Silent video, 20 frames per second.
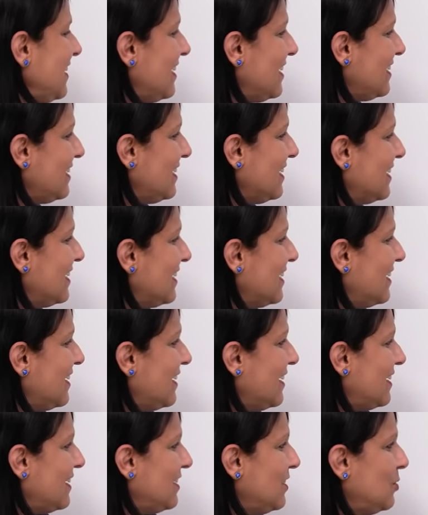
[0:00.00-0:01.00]
then
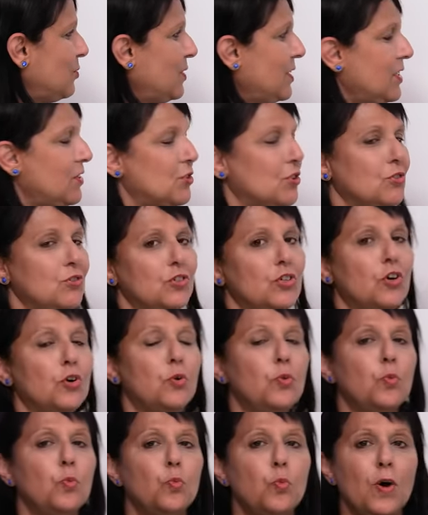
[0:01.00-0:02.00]
you need to
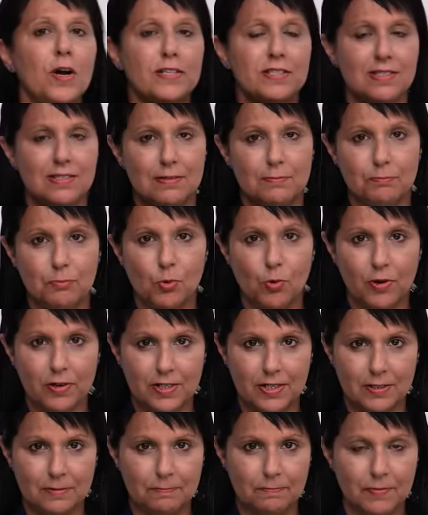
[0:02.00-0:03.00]
know what's
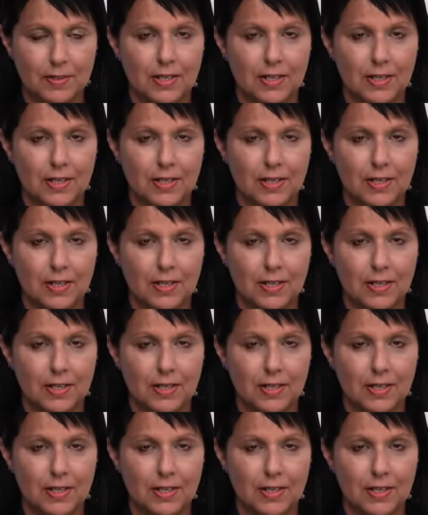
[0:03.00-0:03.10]
important.